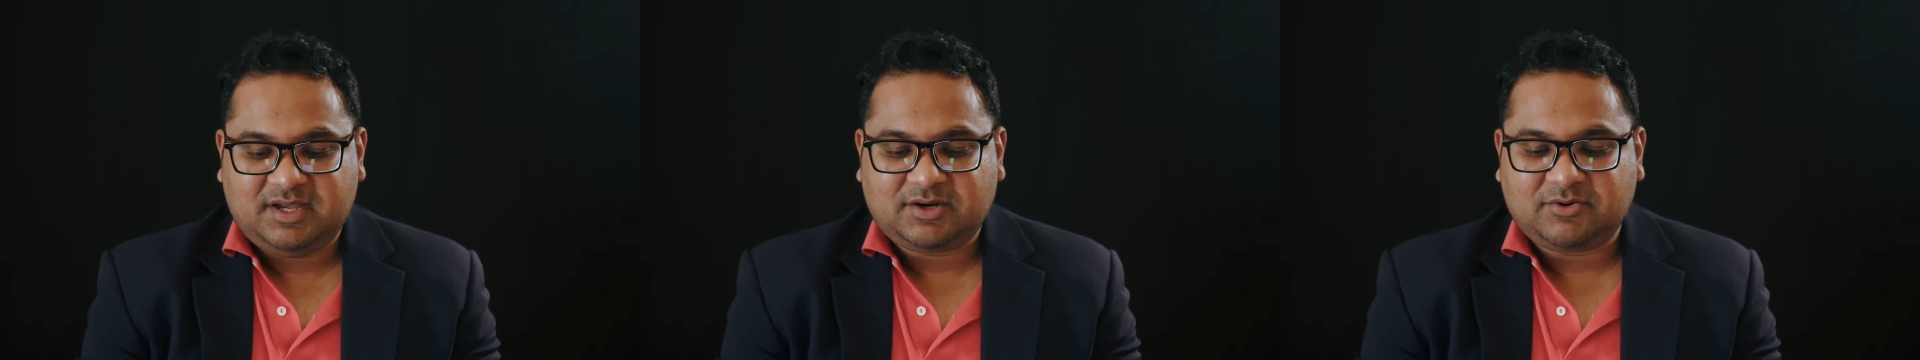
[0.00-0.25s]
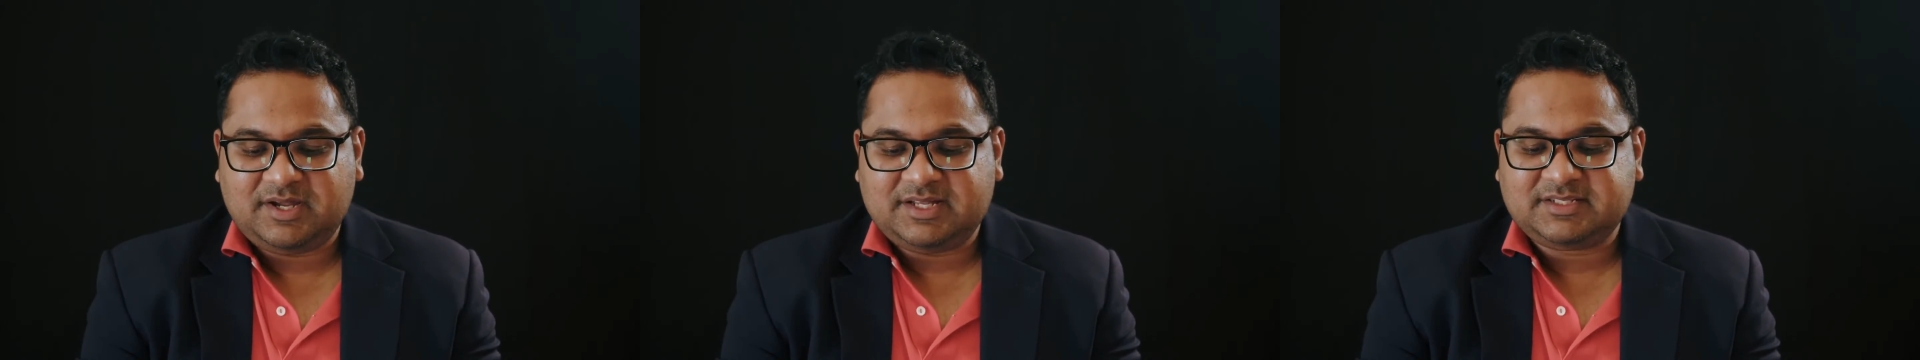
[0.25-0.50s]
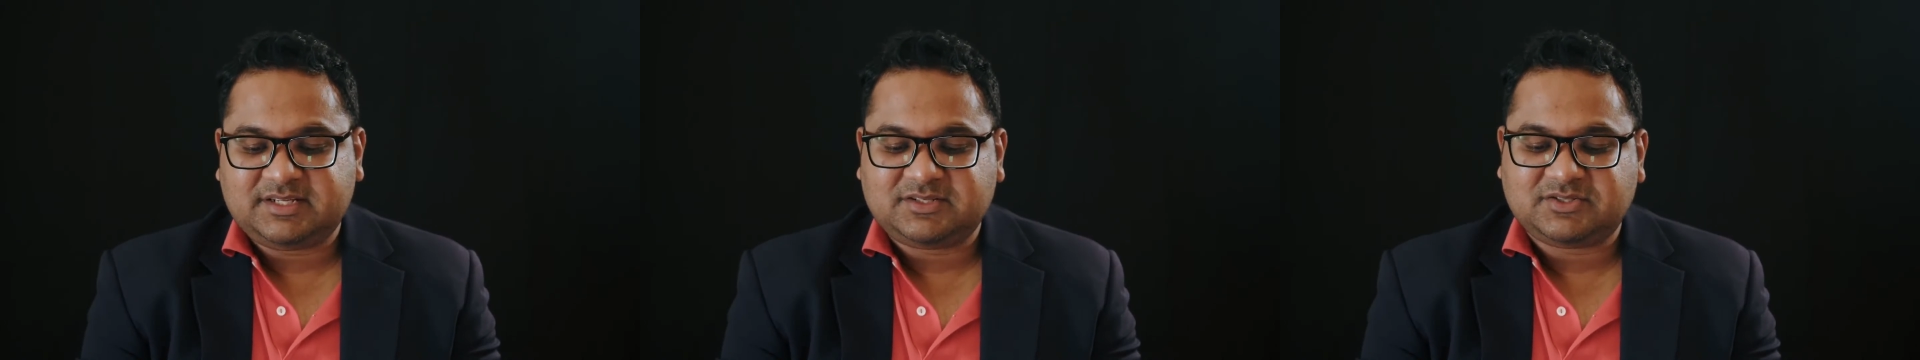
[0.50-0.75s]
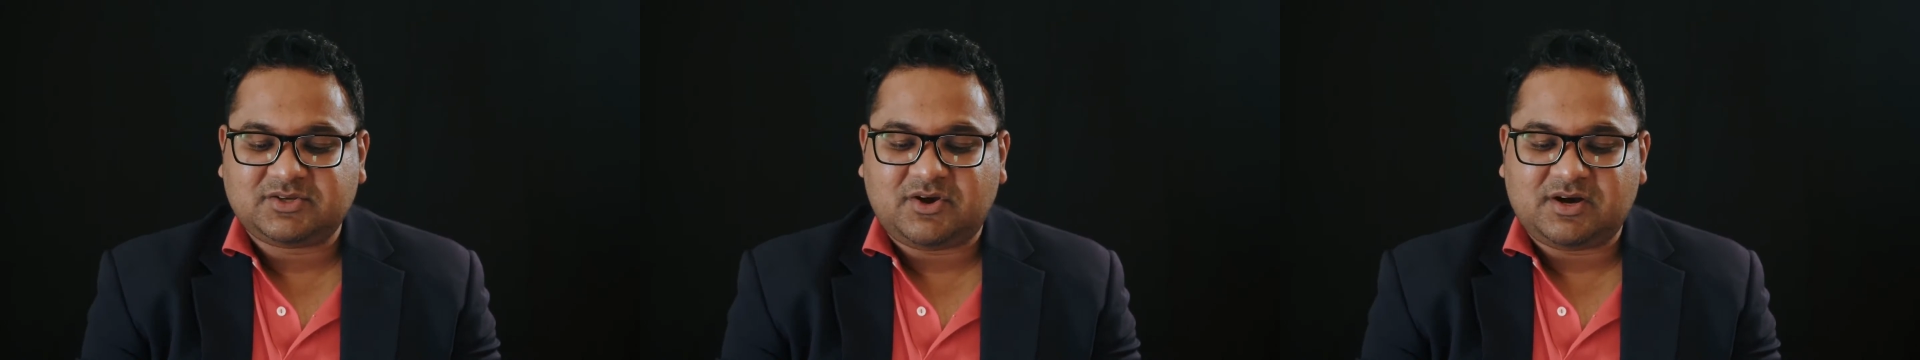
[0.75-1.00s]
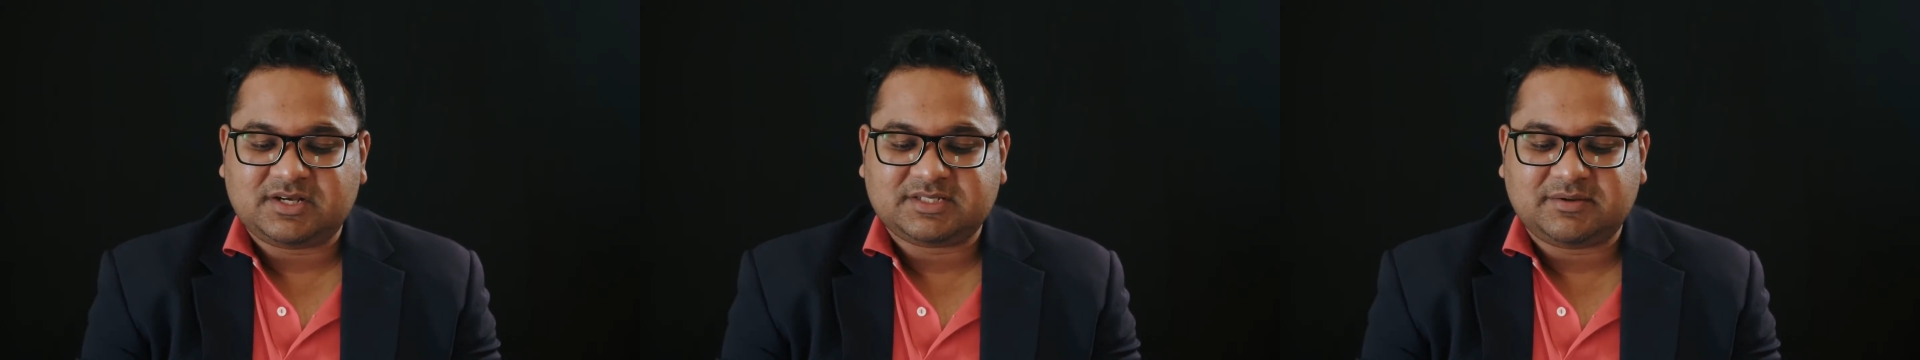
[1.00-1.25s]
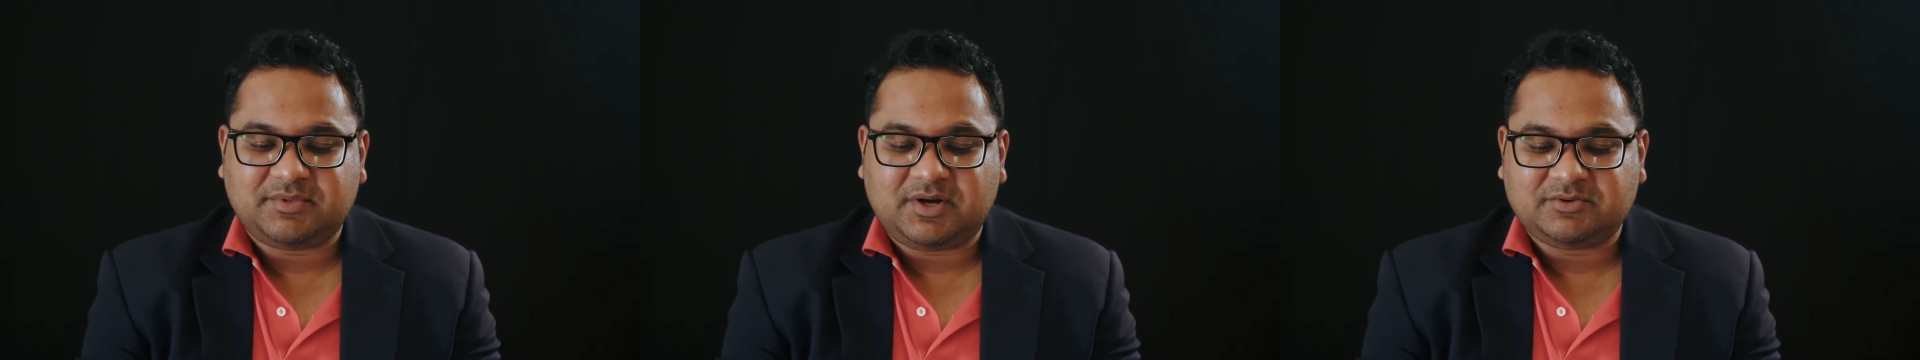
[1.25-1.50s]
creating songs
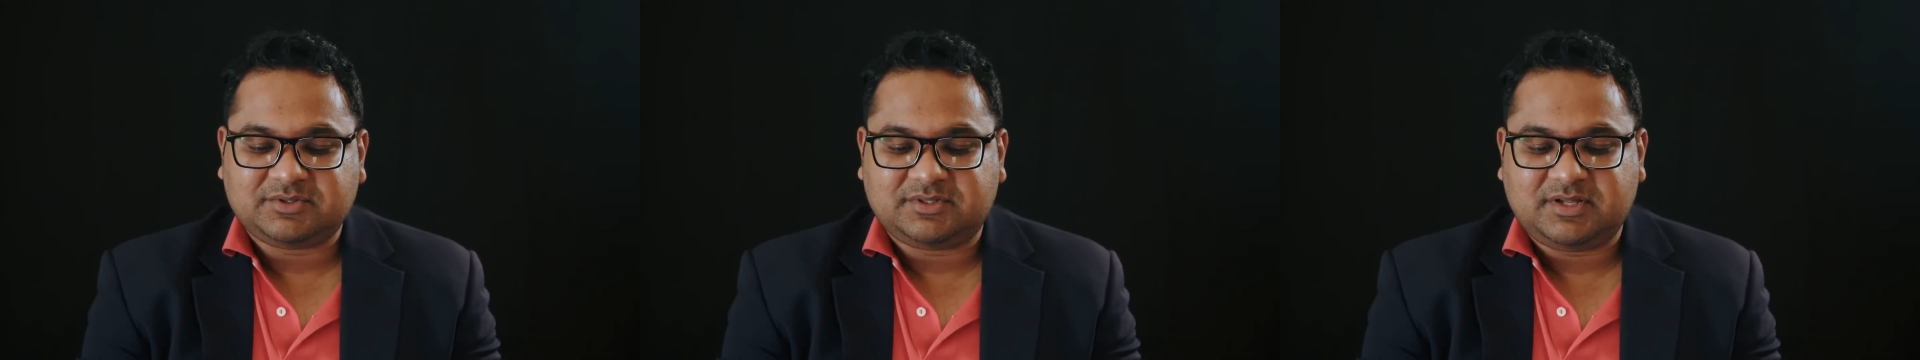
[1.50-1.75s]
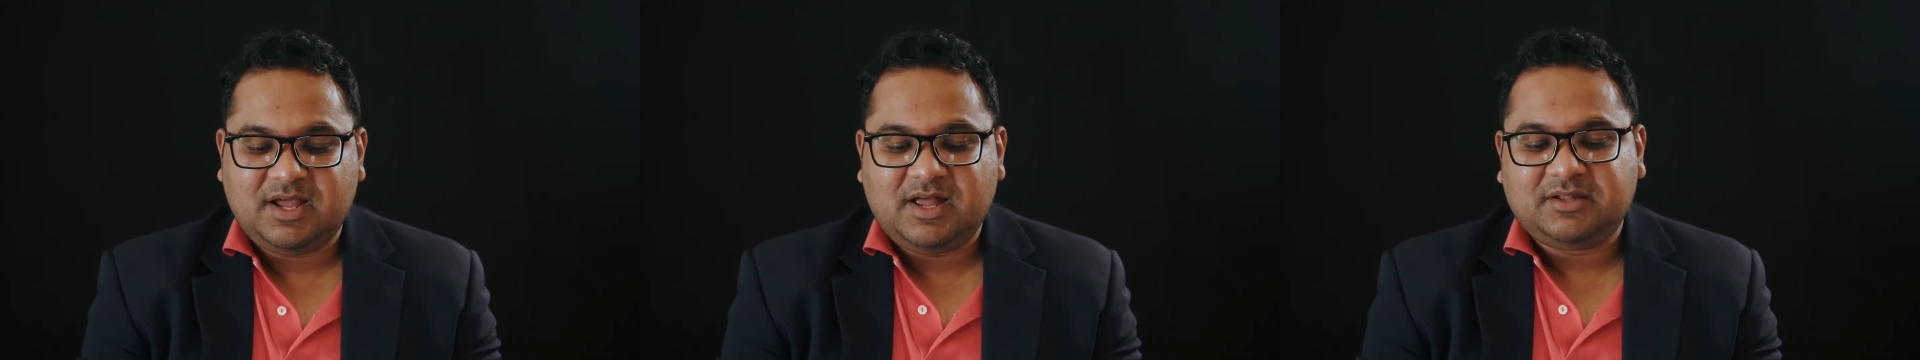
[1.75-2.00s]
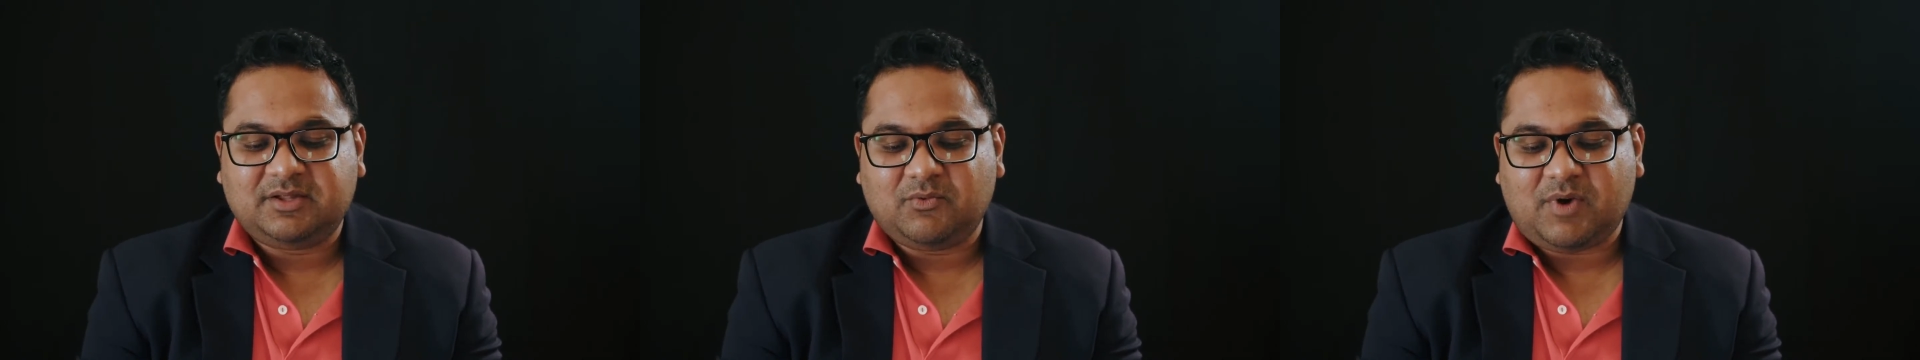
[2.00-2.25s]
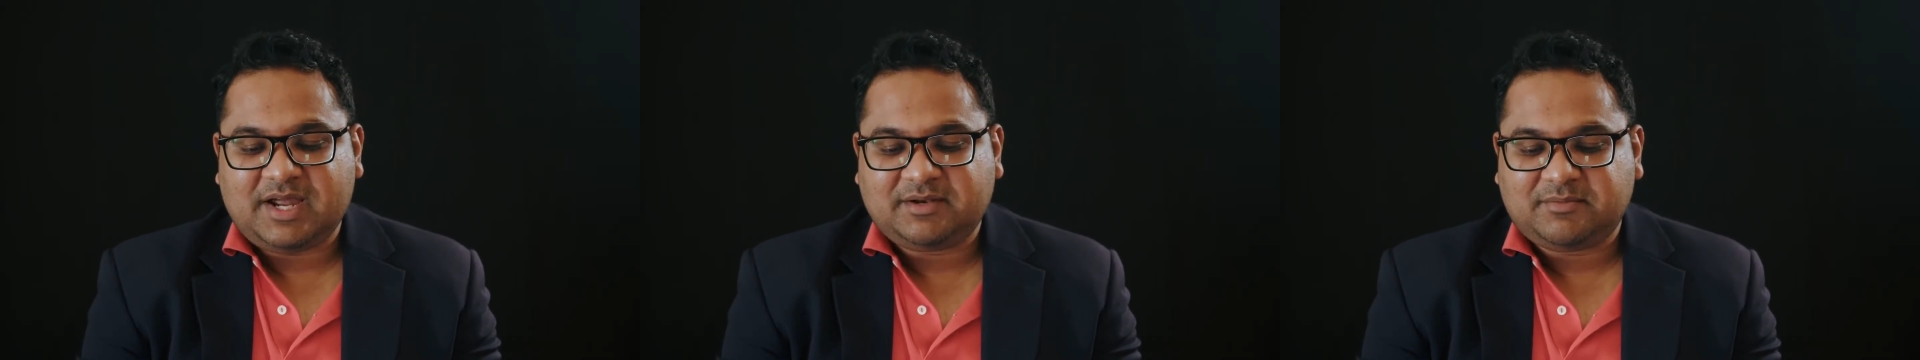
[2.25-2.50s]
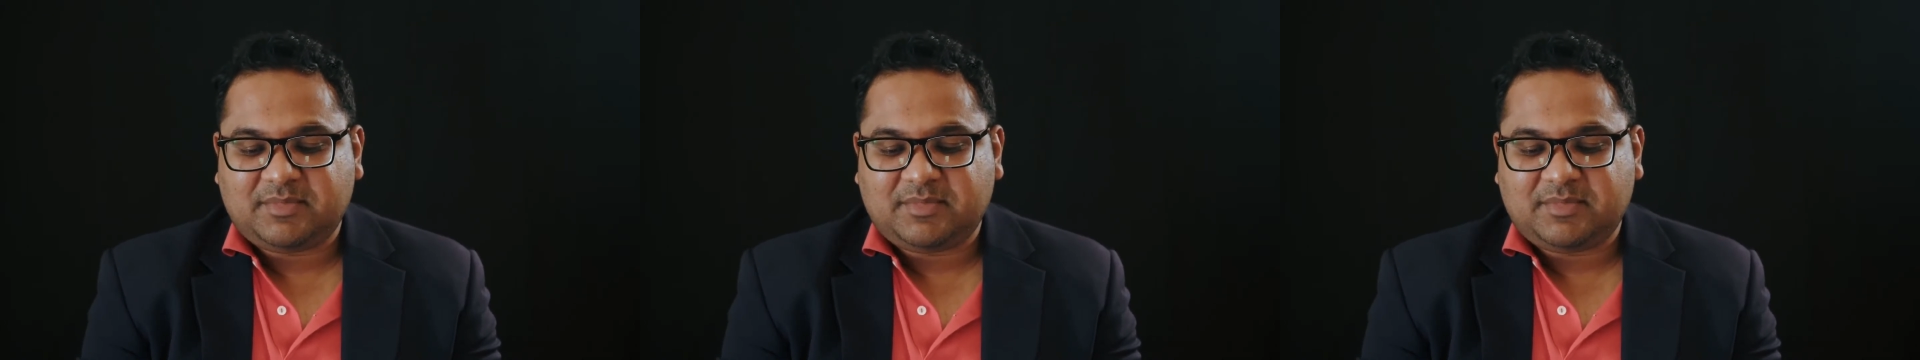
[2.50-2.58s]
about the white